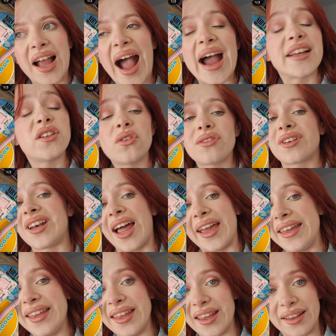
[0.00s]
I don't
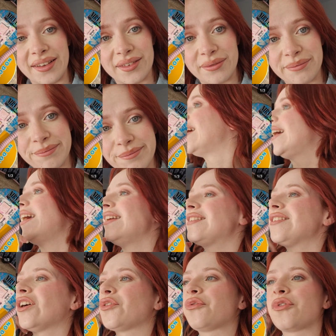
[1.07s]
like it. It's
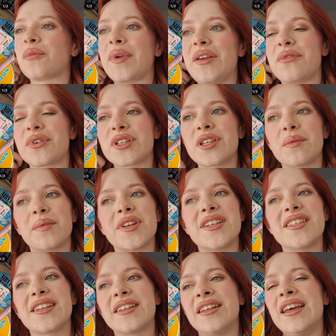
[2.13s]
not for me. For some
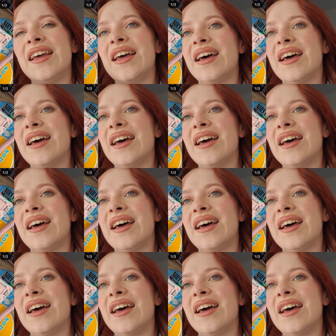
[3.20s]
reason,